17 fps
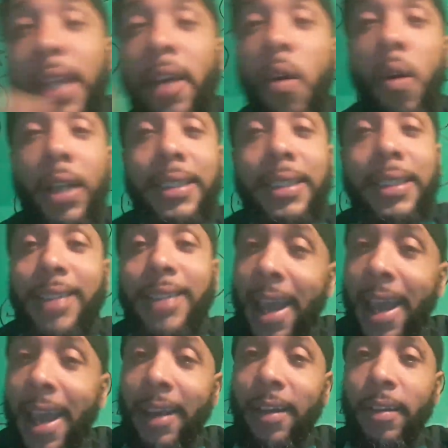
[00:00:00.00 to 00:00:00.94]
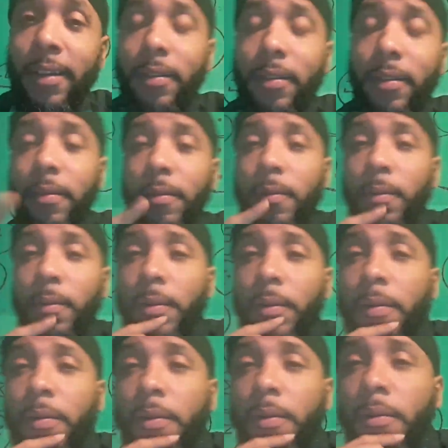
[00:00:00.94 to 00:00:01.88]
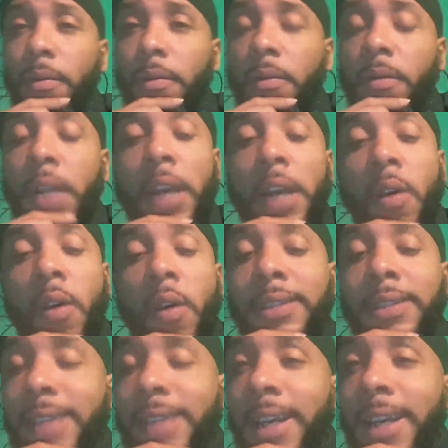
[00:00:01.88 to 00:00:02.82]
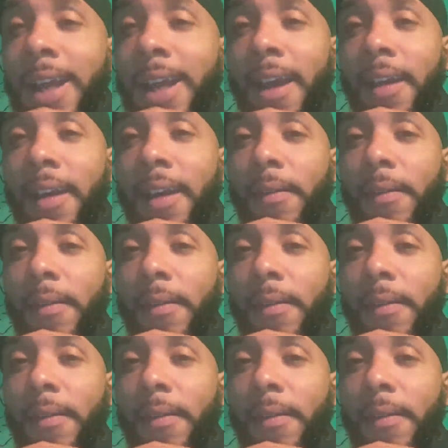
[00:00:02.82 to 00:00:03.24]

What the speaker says: they're going to say. They're going to say that.